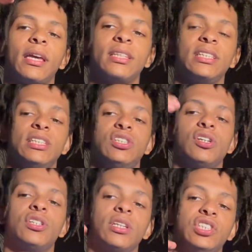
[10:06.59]
it's easier
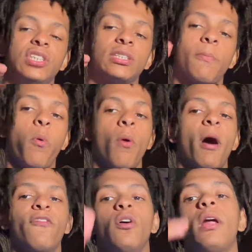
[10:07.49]
to just pull
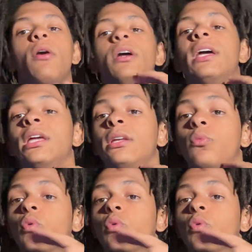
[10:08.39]
my phone out and